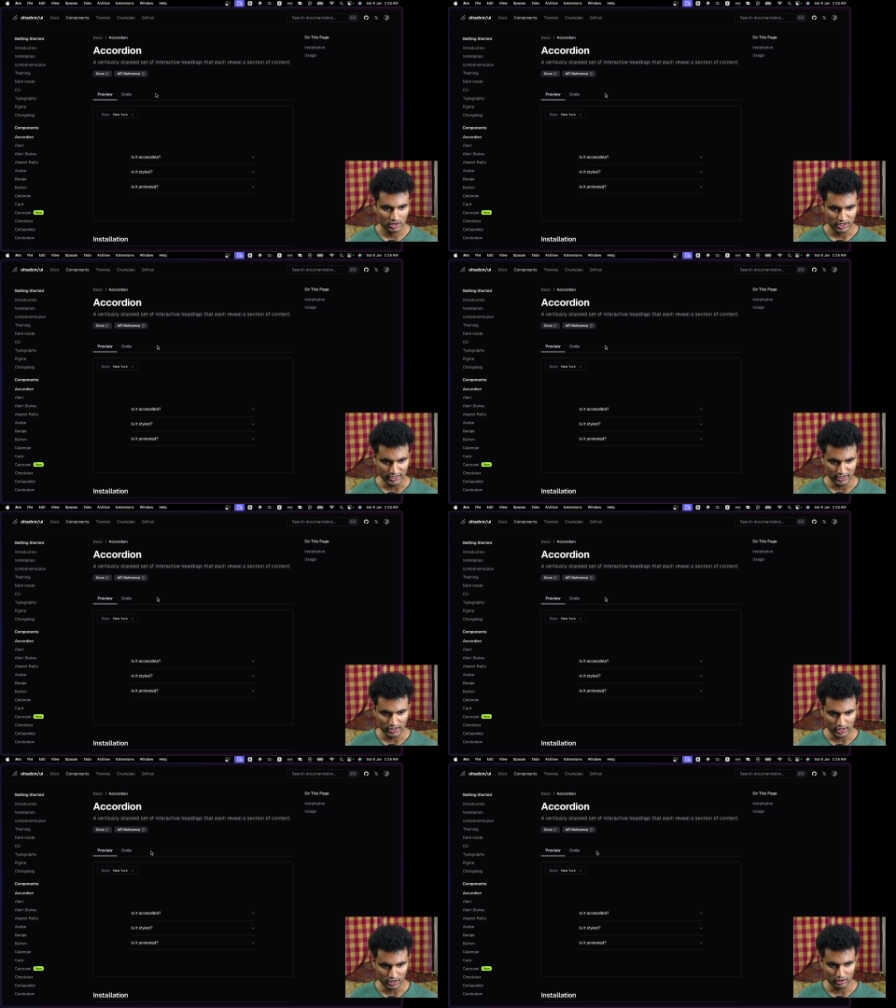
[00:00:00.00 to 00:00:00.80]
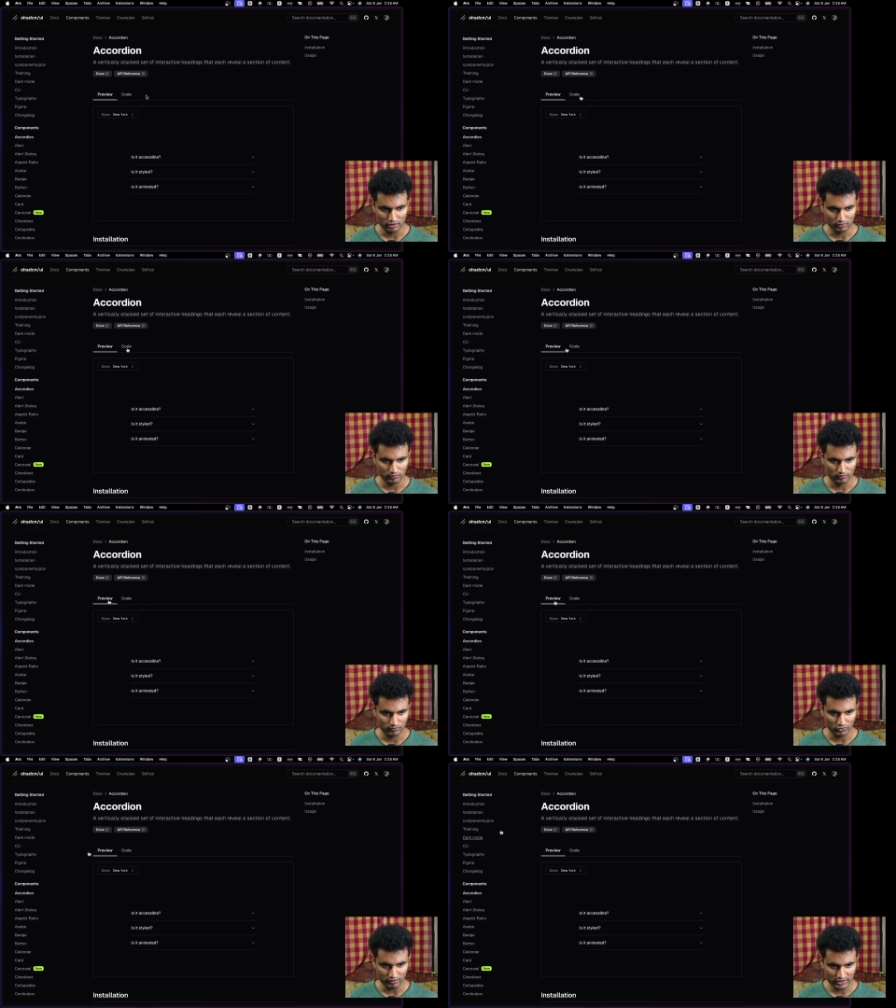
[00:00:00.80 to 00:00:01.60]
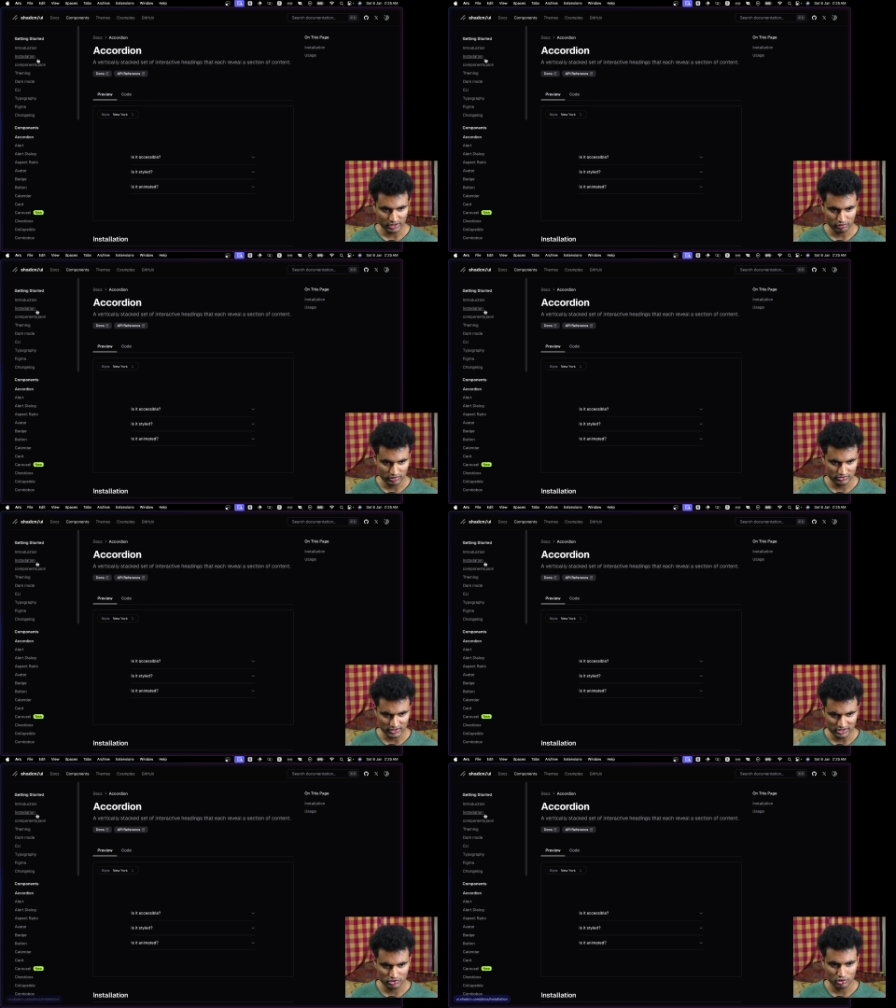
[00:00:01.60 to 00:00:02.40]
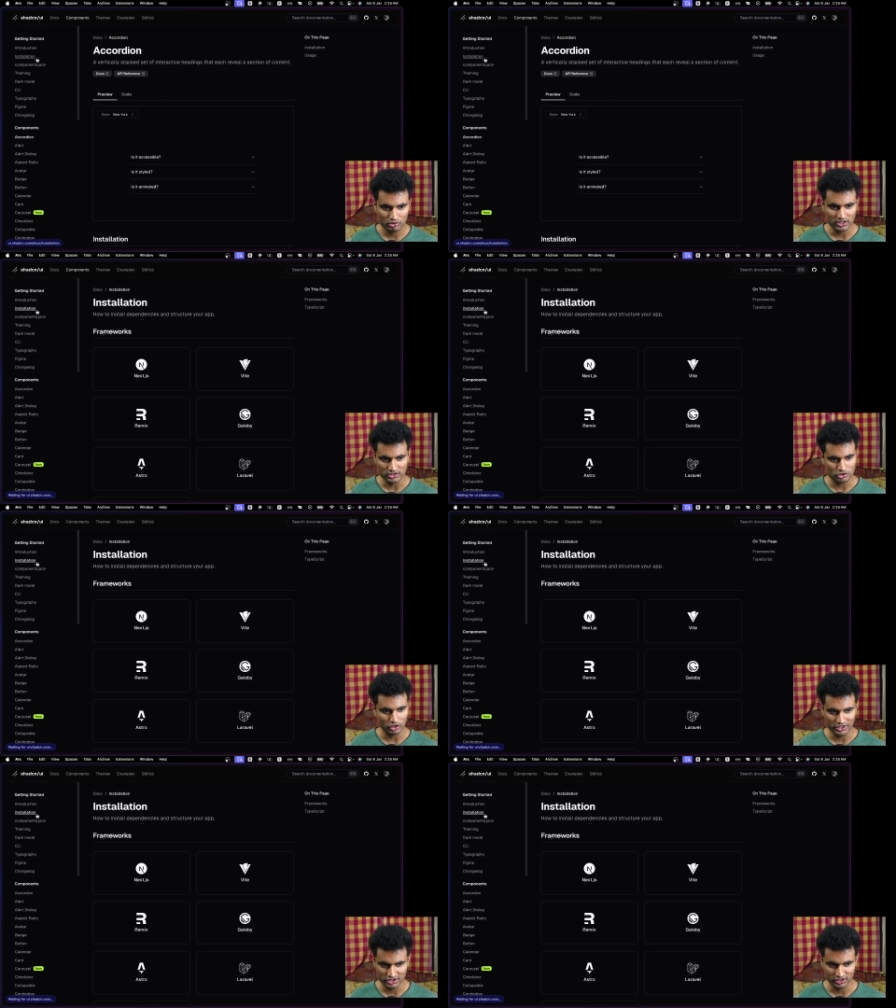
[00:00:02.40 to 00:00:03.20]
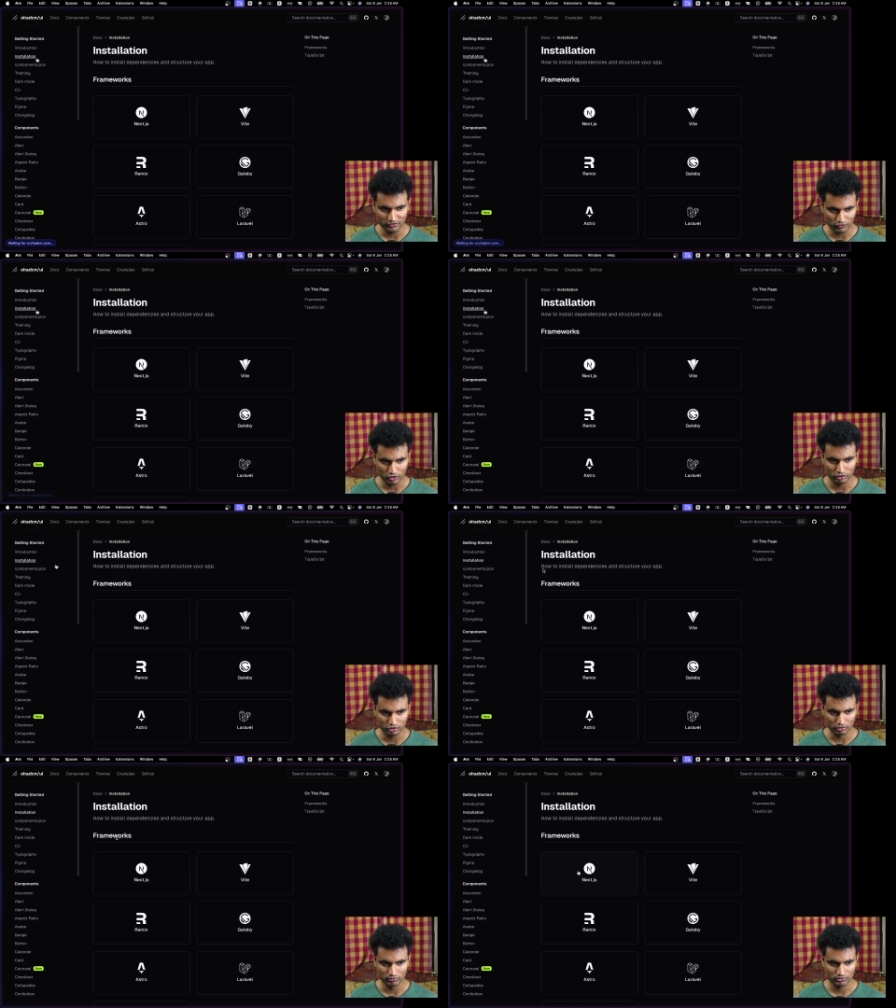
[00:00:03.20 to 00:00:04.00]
And now what we can do is let's go to the installation and follow through.